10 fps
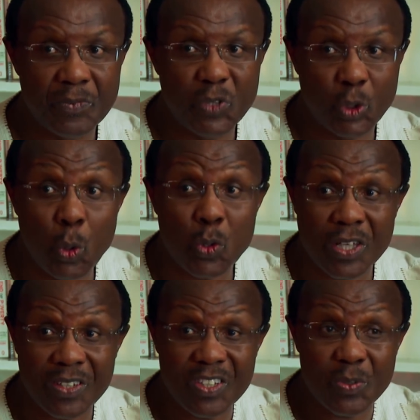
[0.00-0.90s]
shows
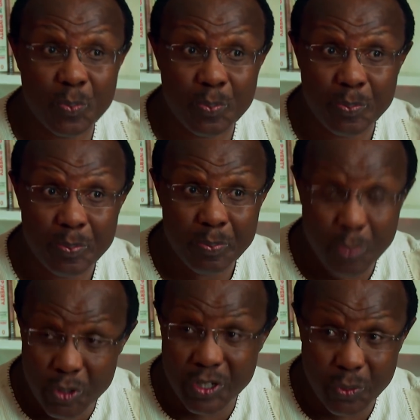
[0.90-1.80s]
that this
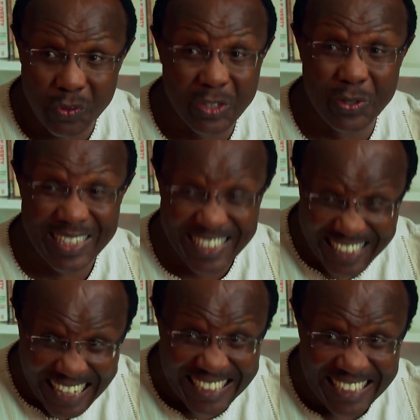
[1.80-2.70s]
project was actually
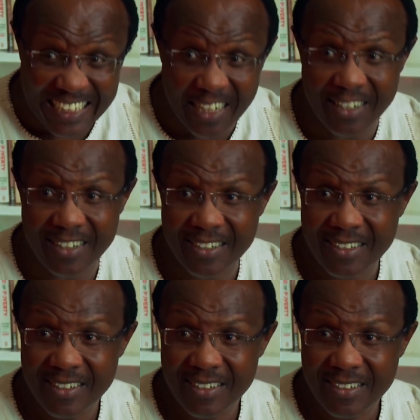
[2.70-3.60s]
signed
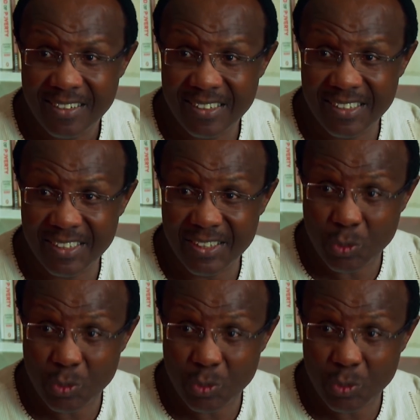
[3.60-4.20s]
in